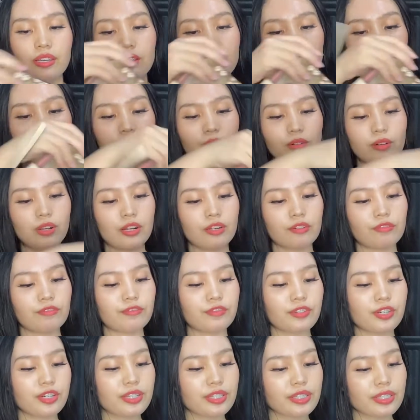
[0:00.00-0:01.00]
So our
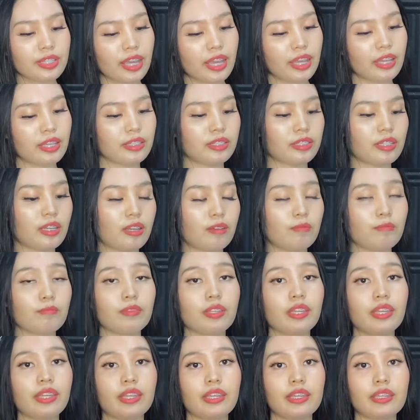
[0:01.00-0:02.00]
first item
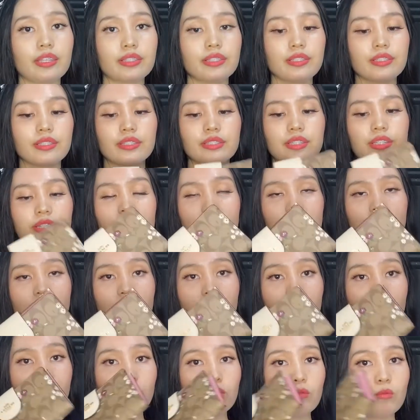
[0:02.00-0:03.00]
is the
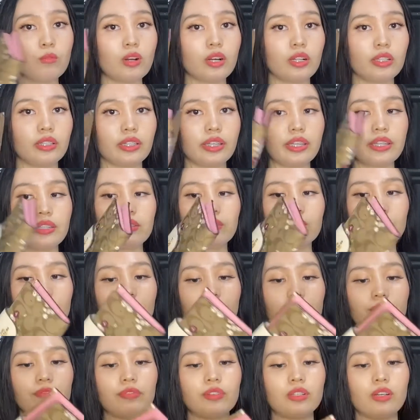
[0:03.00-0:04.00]
tech wallet
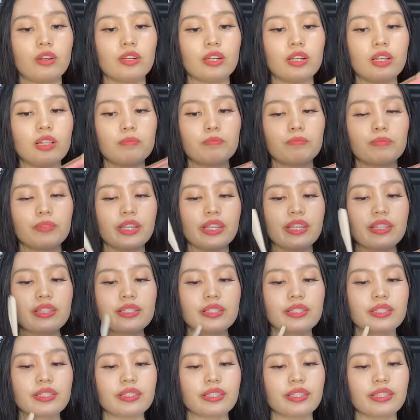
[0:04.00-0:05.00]
with floral
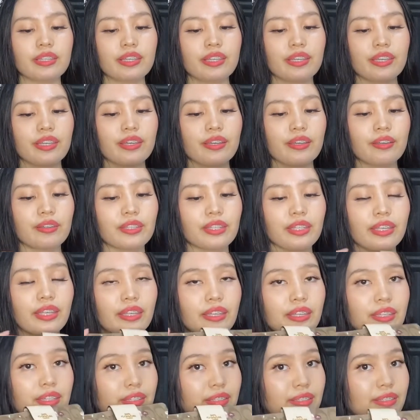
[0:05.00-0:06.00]
prints.
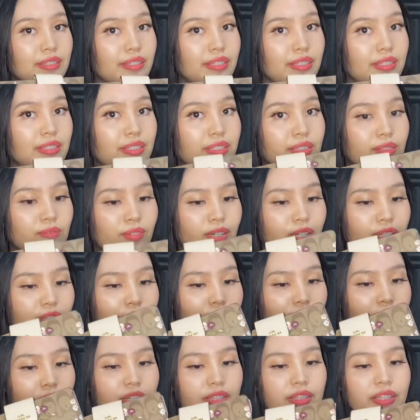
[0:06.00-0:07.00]
Okay, this is
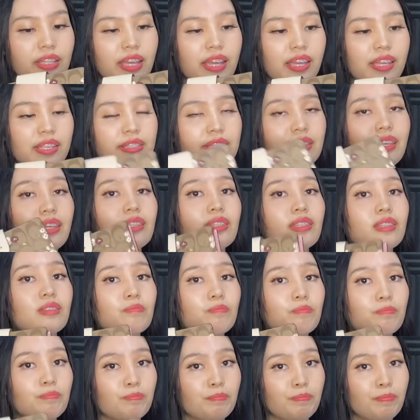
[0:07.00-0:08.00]
very nice and
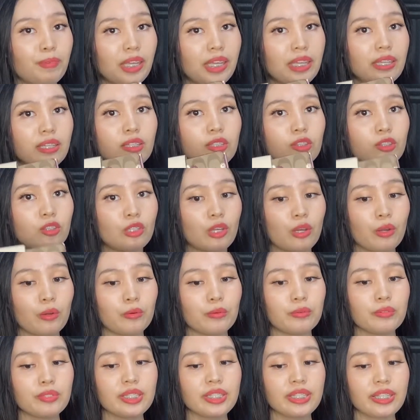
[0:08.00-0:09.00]
pink
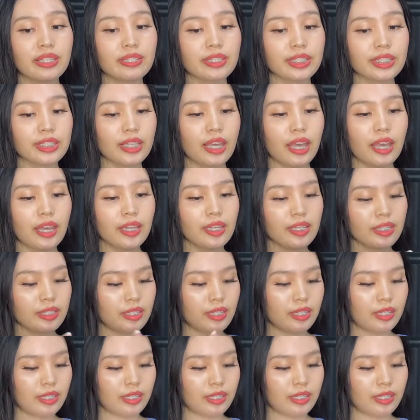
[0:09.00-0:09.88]
tones inside.